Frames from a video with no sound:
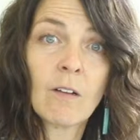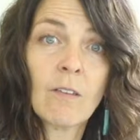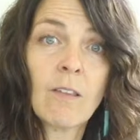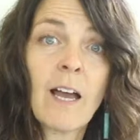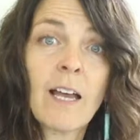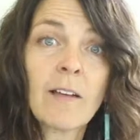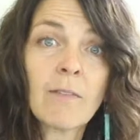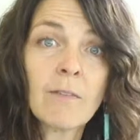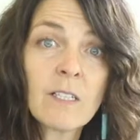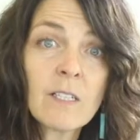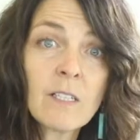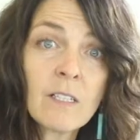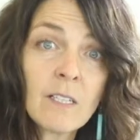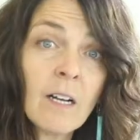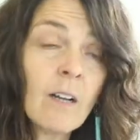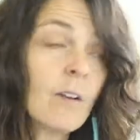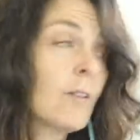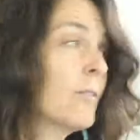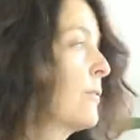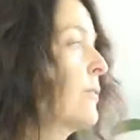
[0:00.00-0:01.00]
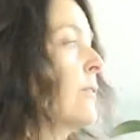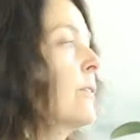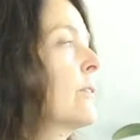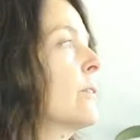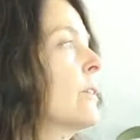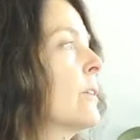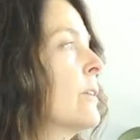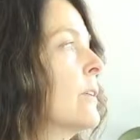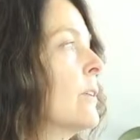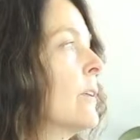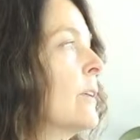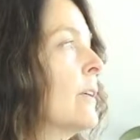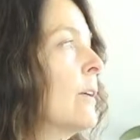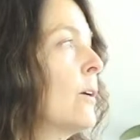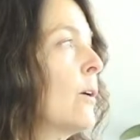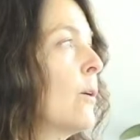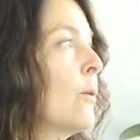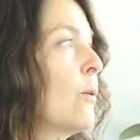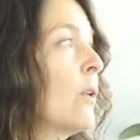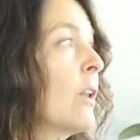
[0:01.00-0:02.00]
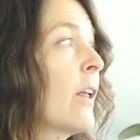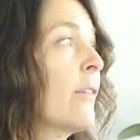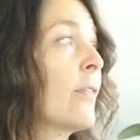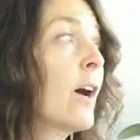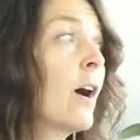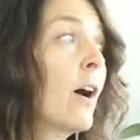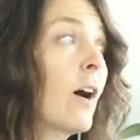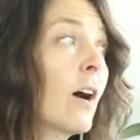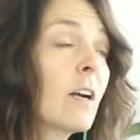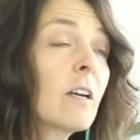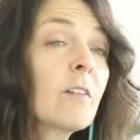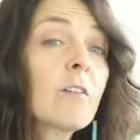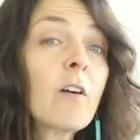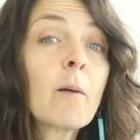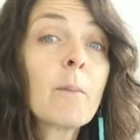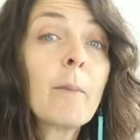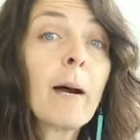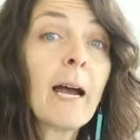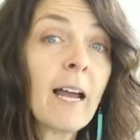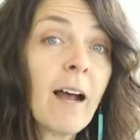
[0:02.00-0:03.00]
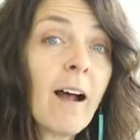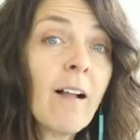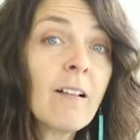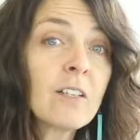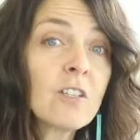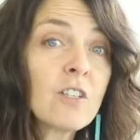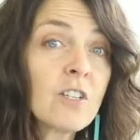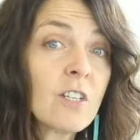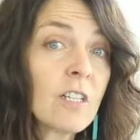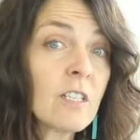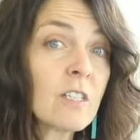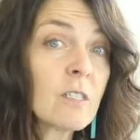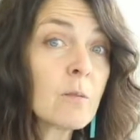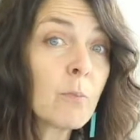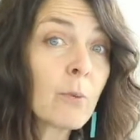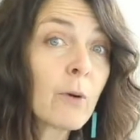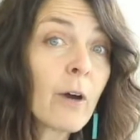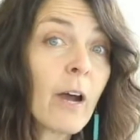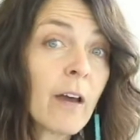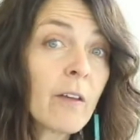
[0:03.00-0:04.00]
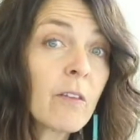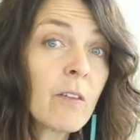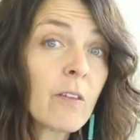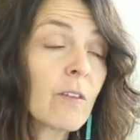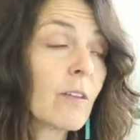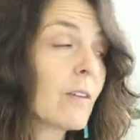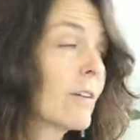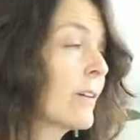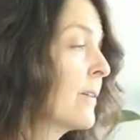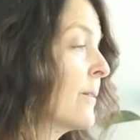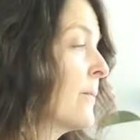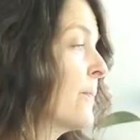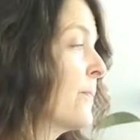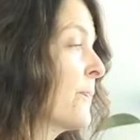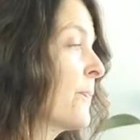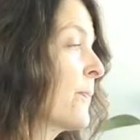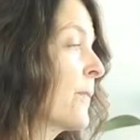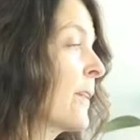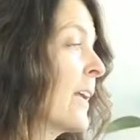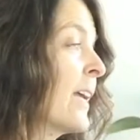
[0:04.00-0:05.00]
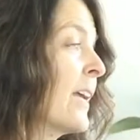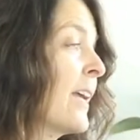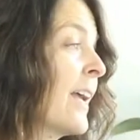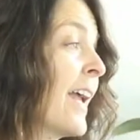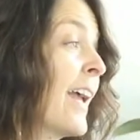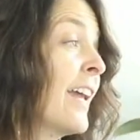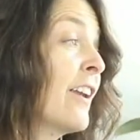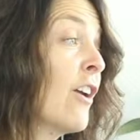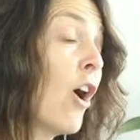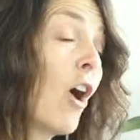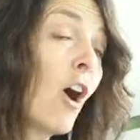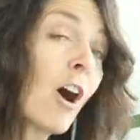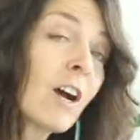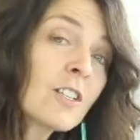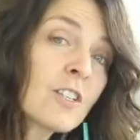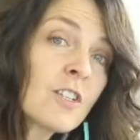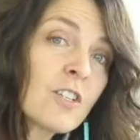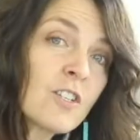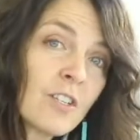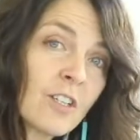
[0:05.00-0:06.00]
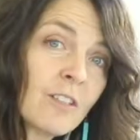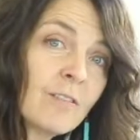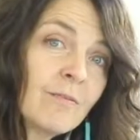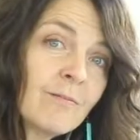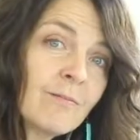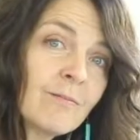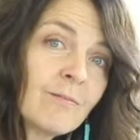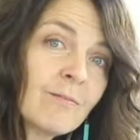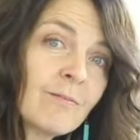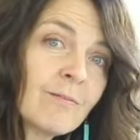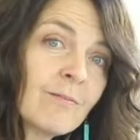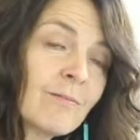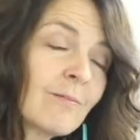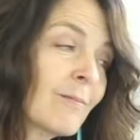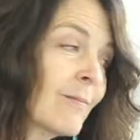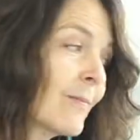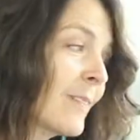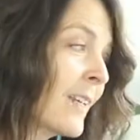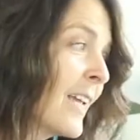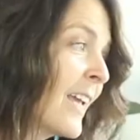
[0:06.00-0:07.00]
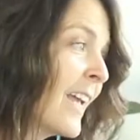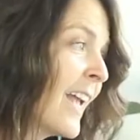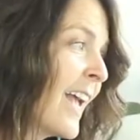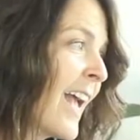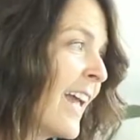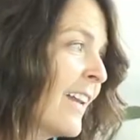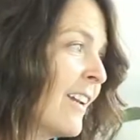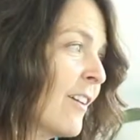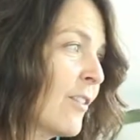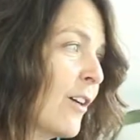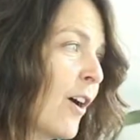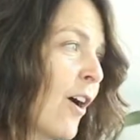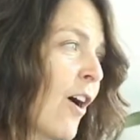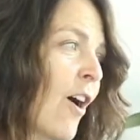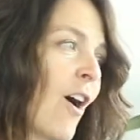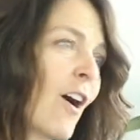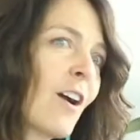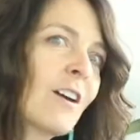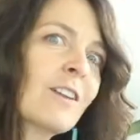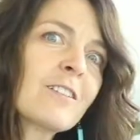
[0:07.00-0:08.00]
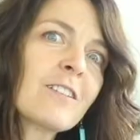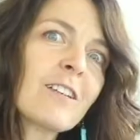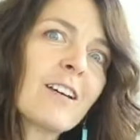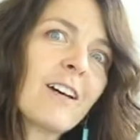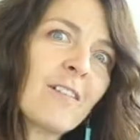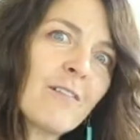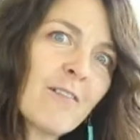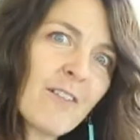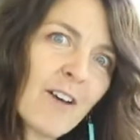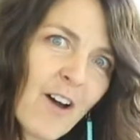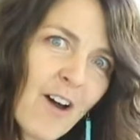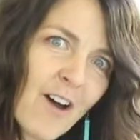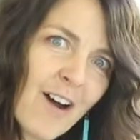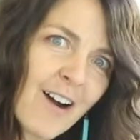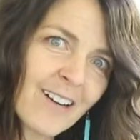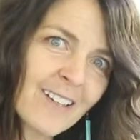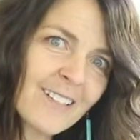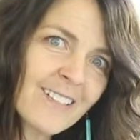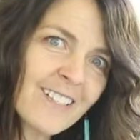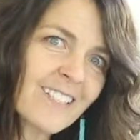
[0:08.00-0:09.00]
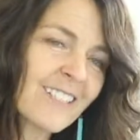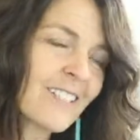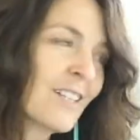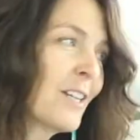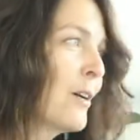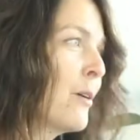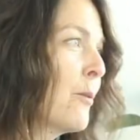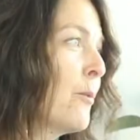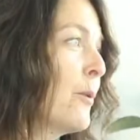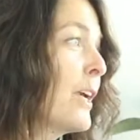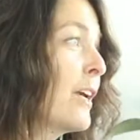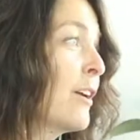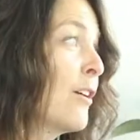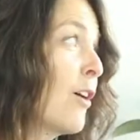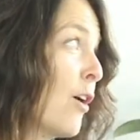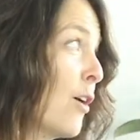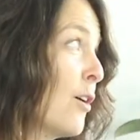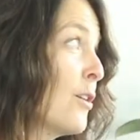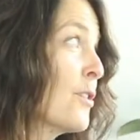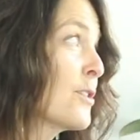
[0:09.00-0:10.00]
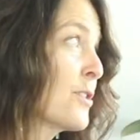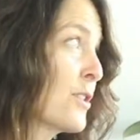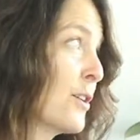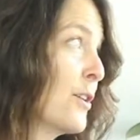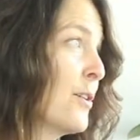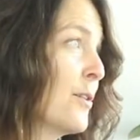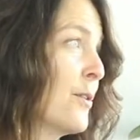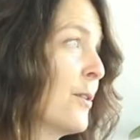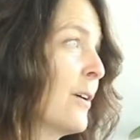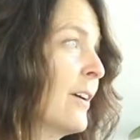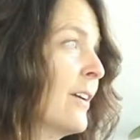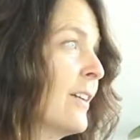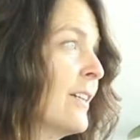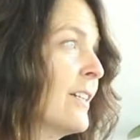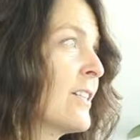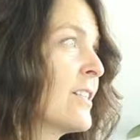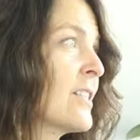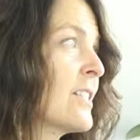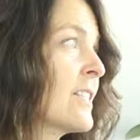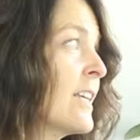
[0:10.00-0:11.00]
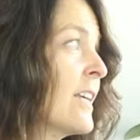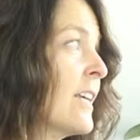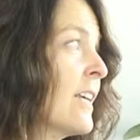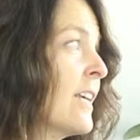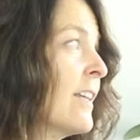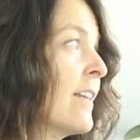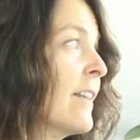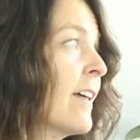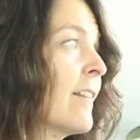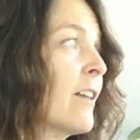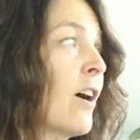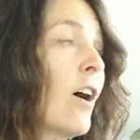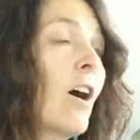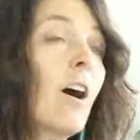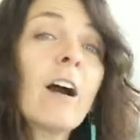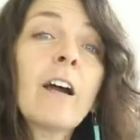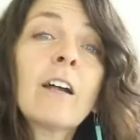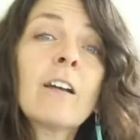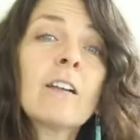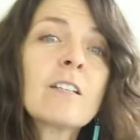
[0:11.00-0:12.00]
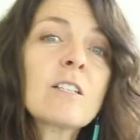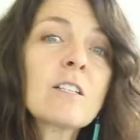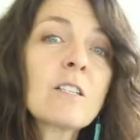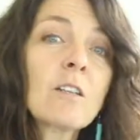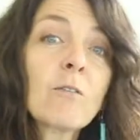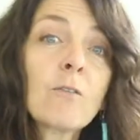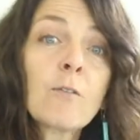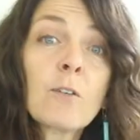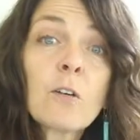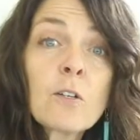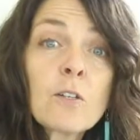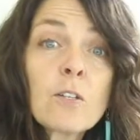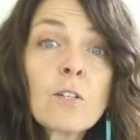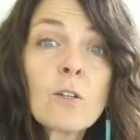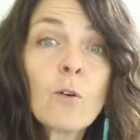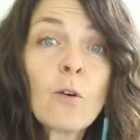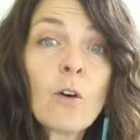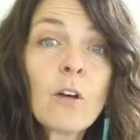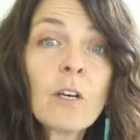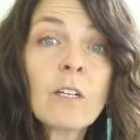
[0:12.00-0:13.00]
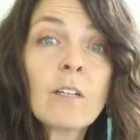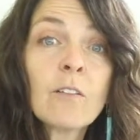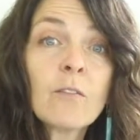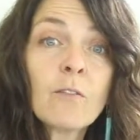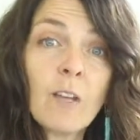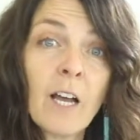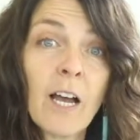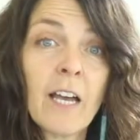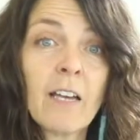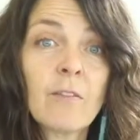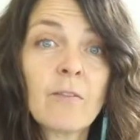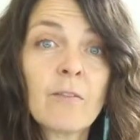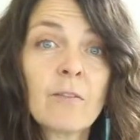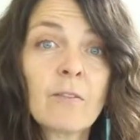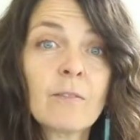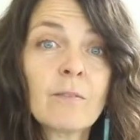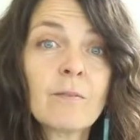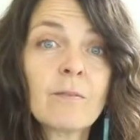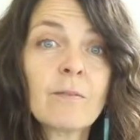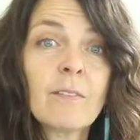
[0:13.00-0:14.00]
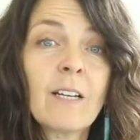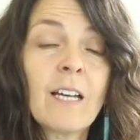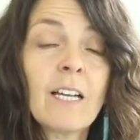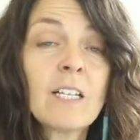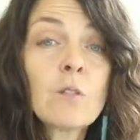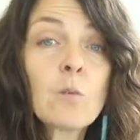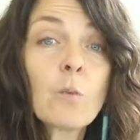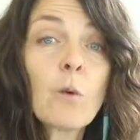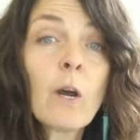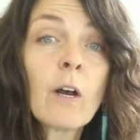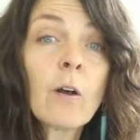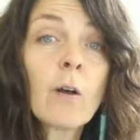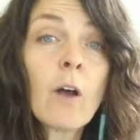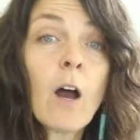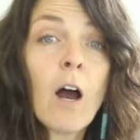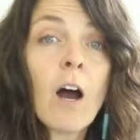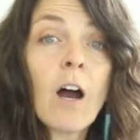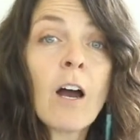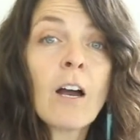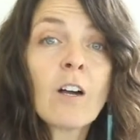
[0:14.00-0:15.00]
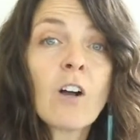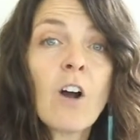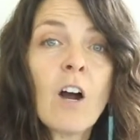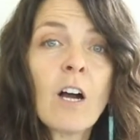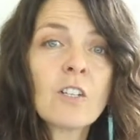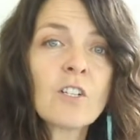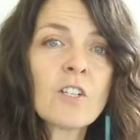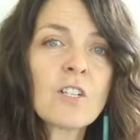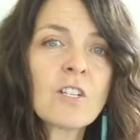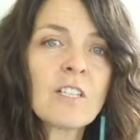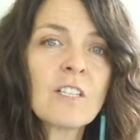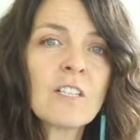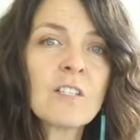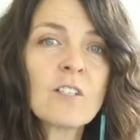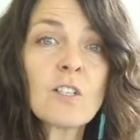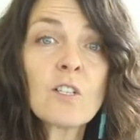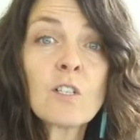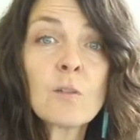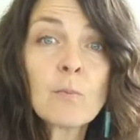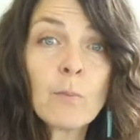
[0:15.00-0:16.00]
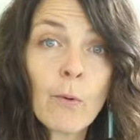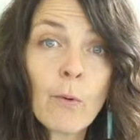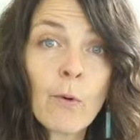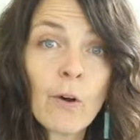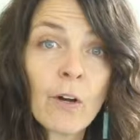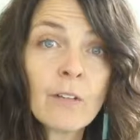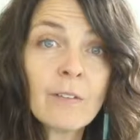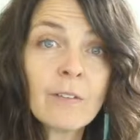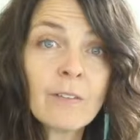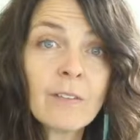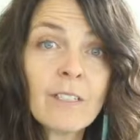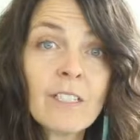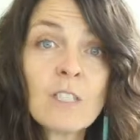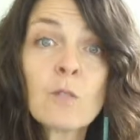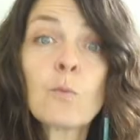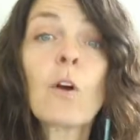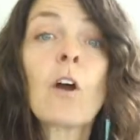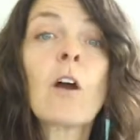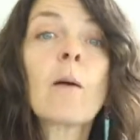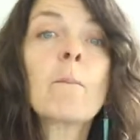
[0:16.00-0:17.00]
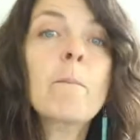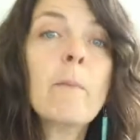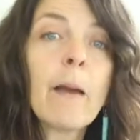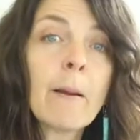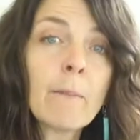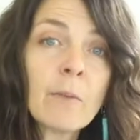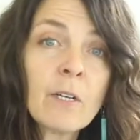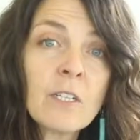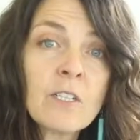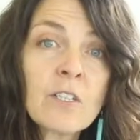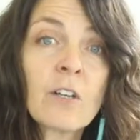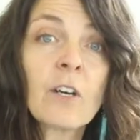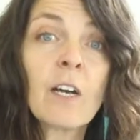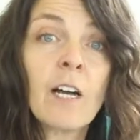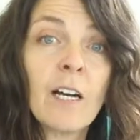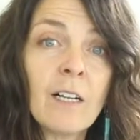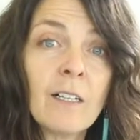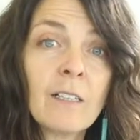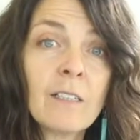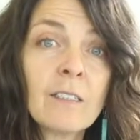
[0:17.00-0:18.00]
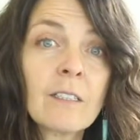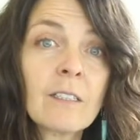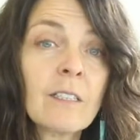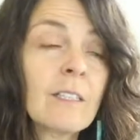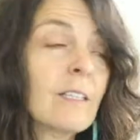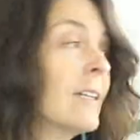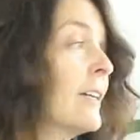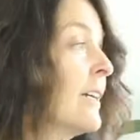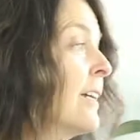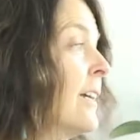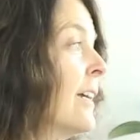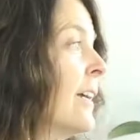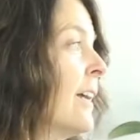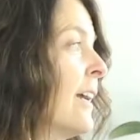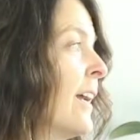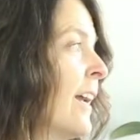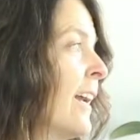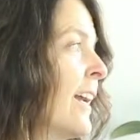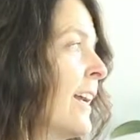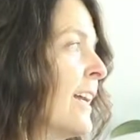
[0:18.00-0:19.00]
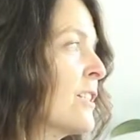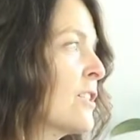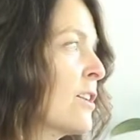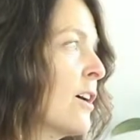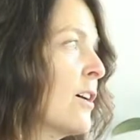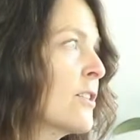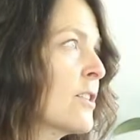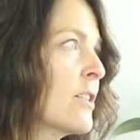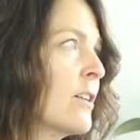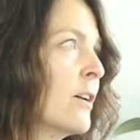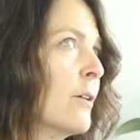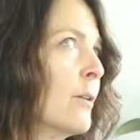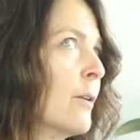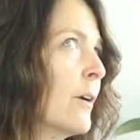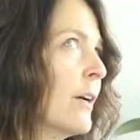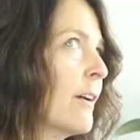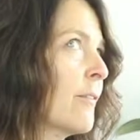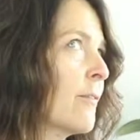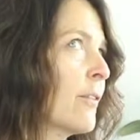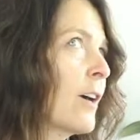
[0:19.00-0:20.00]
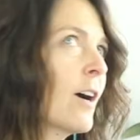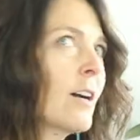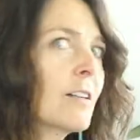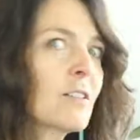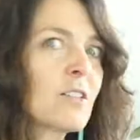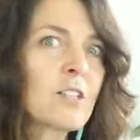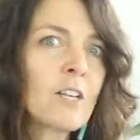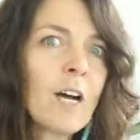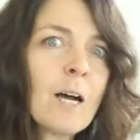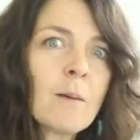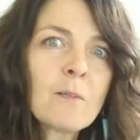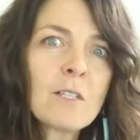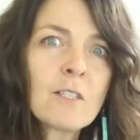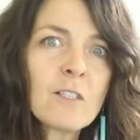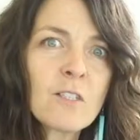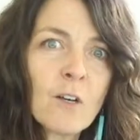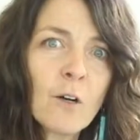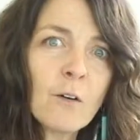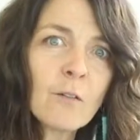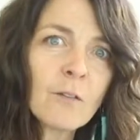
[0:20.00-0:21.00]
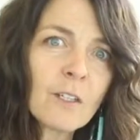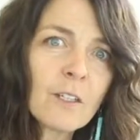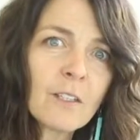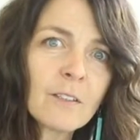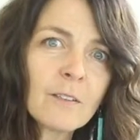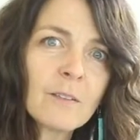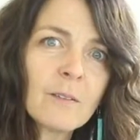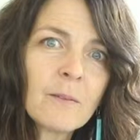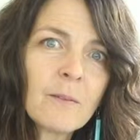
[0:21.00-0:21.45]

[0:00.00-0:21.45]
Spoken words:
life itself? Well, at the heart of our biology is breath and oxygen. And at the heart of the heart, we can also see that the heart is the first organ of life. It's where our consciousness is born. It's where our memories are held. It's also, if the heart stops, it's over.